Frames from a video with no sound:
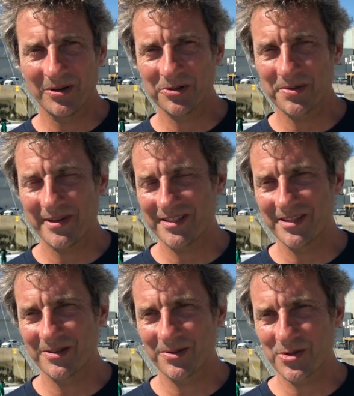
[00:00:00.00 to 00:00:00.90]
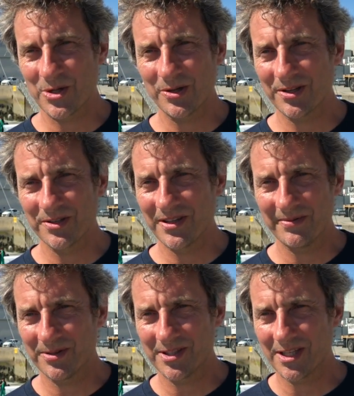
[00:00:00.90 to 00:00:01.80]
automatic control and you
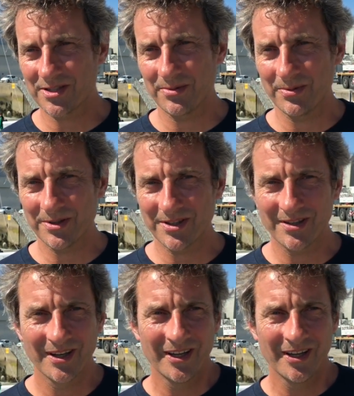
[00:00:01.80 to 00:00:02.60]
never touch the water.